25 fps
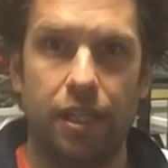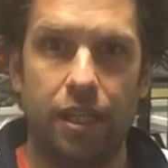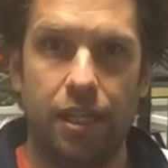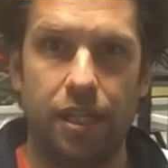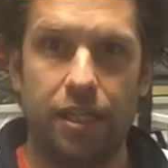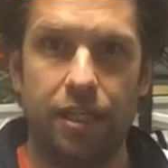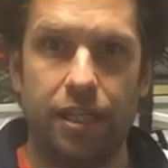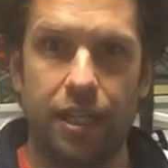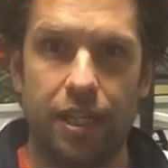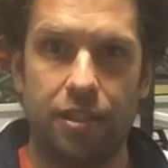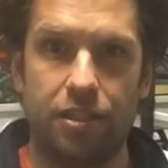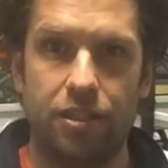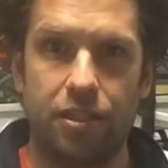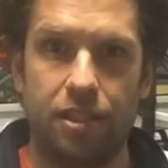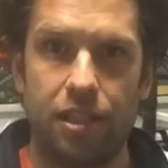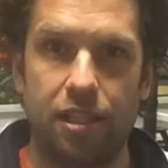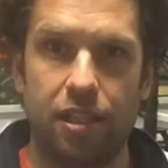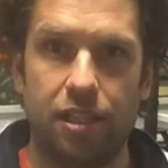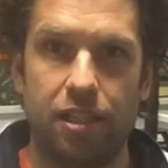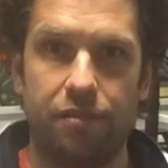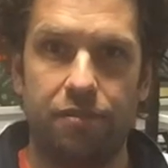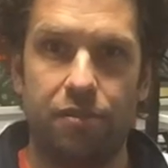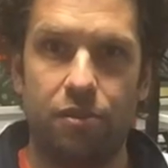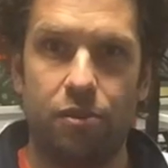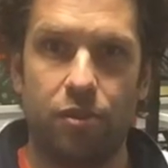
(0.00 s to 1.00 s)
it can still
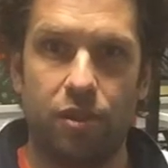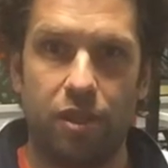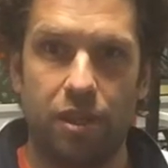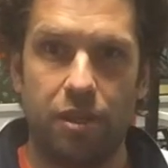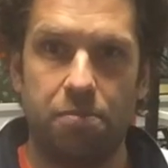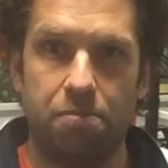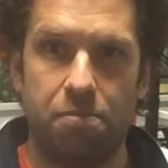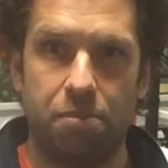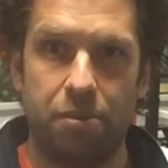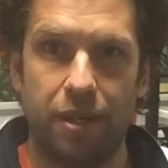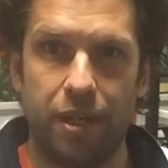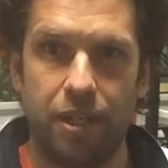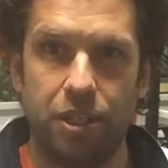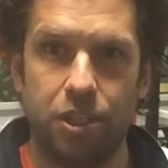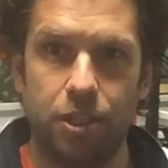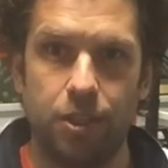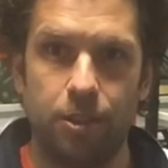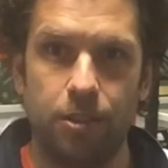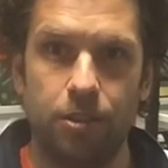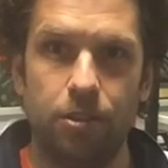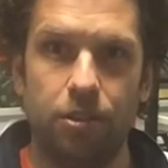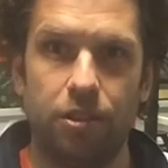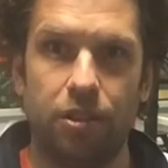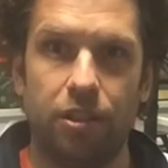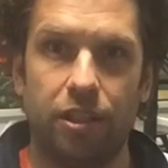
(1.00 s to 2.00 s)
give you the
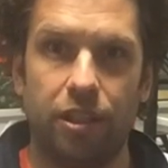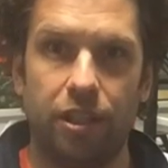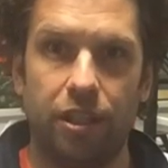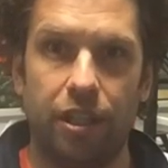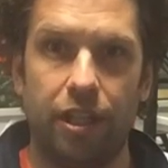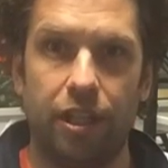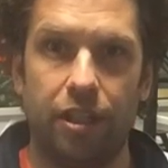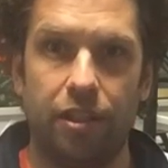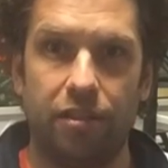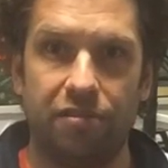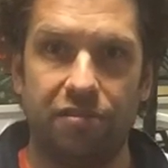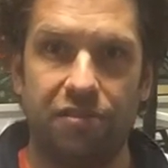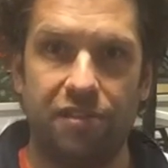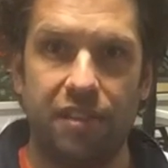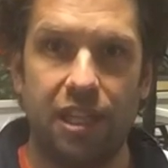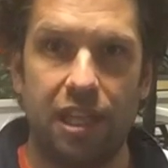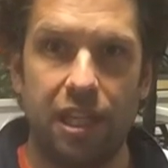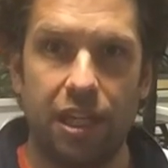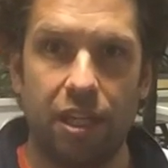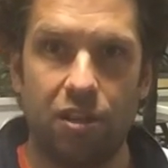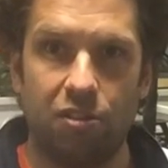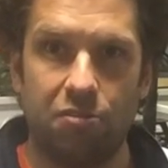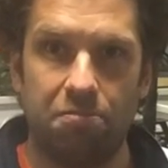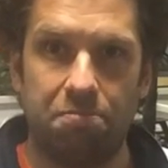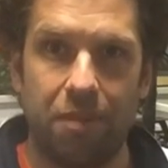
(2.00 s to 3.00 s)
impression and the
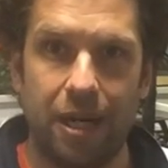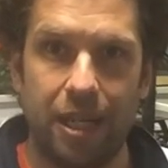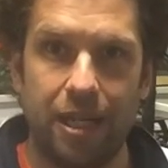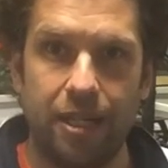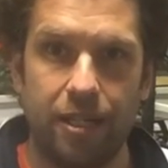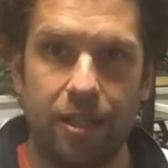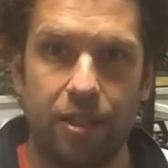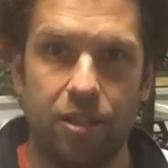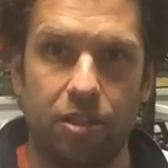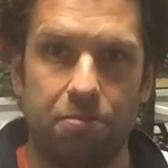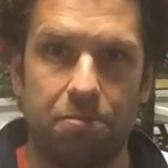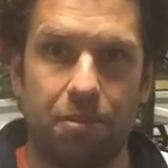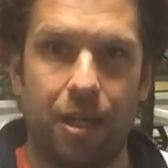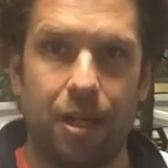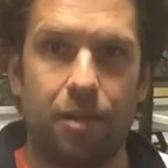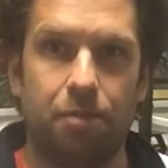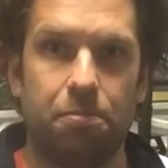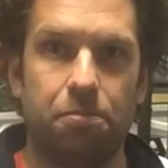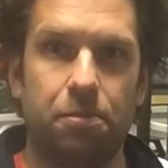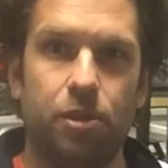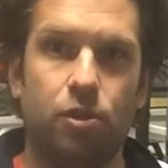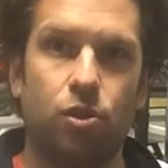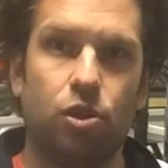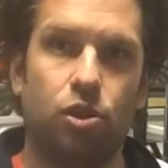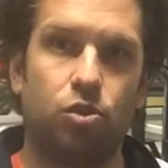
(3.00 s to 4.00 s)
feeling of bending the bar,
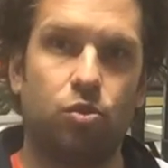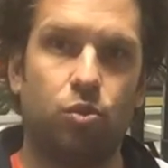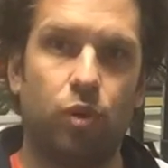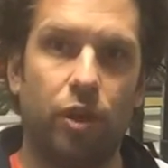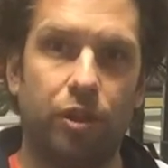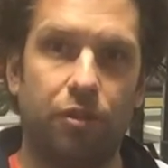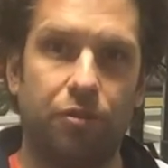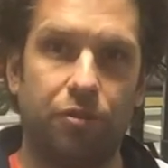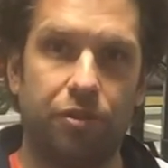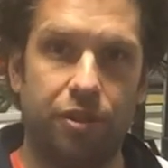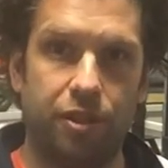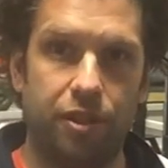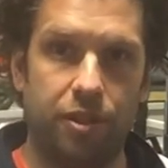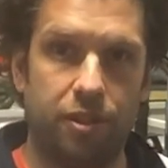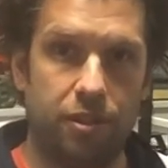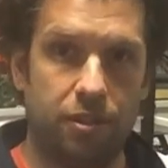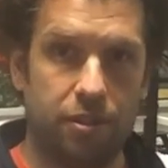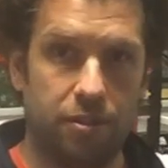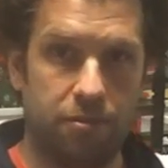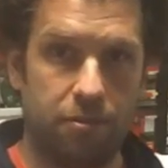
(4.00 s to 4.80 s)
because one of the